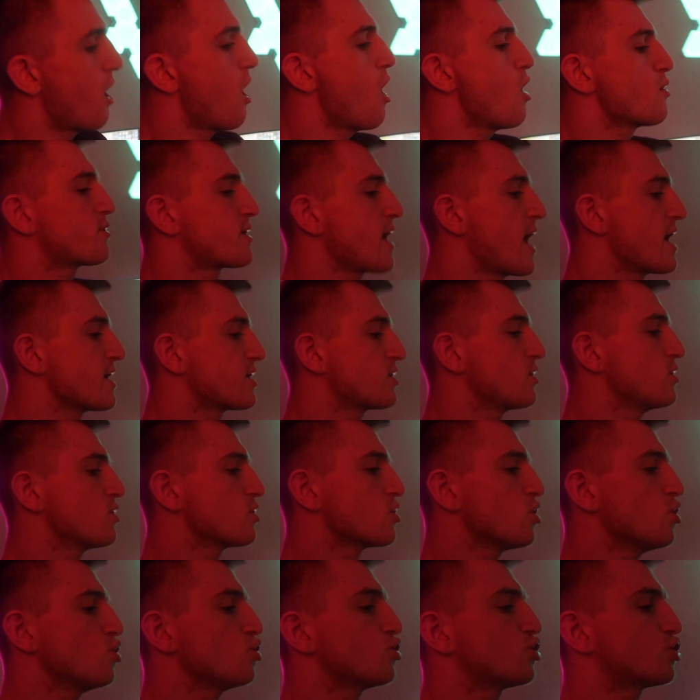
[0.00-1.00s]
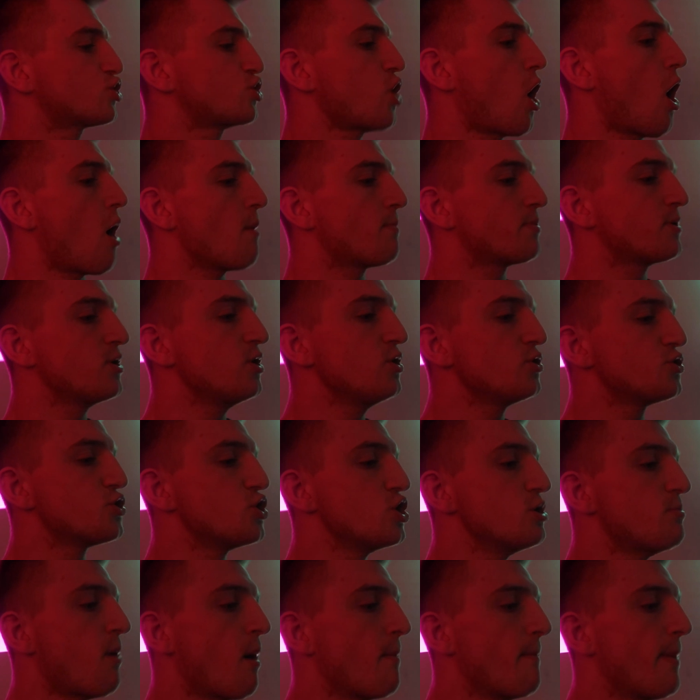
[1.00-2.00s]
Okay, Google, stop
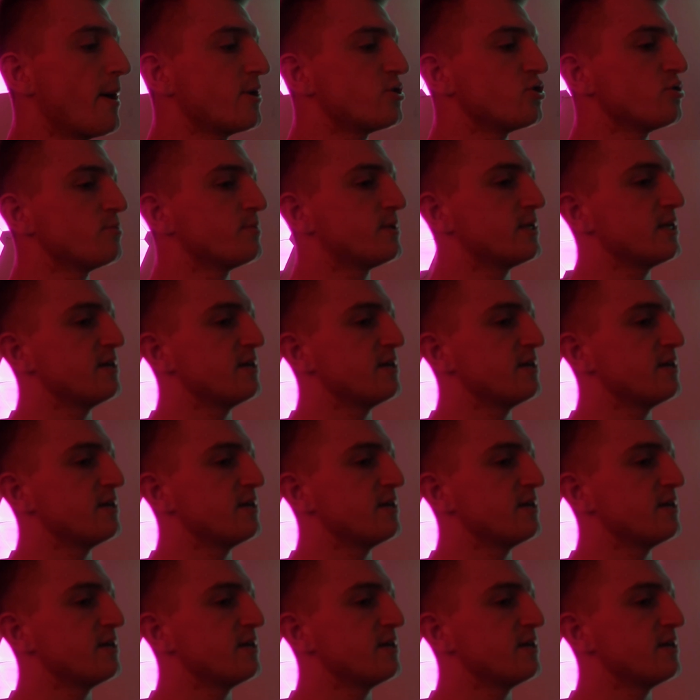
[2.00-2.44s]
YouTube on bedroom